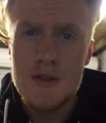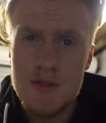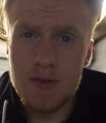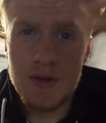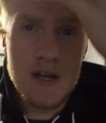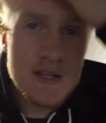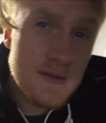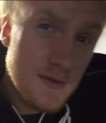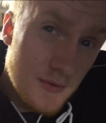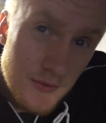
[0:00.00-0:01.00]
So guys, I've
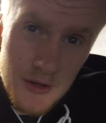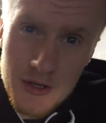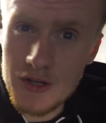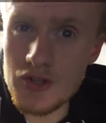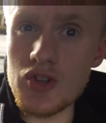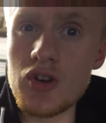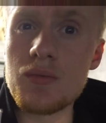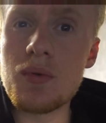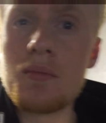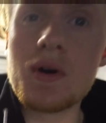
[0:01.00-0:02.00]
just finished up
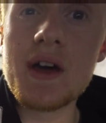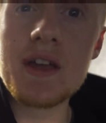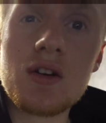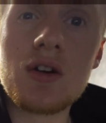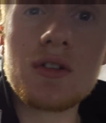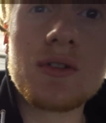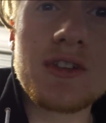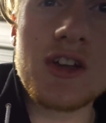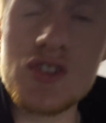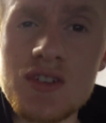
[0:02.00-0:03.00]
my cardio
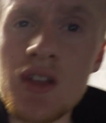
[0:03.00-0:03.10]
session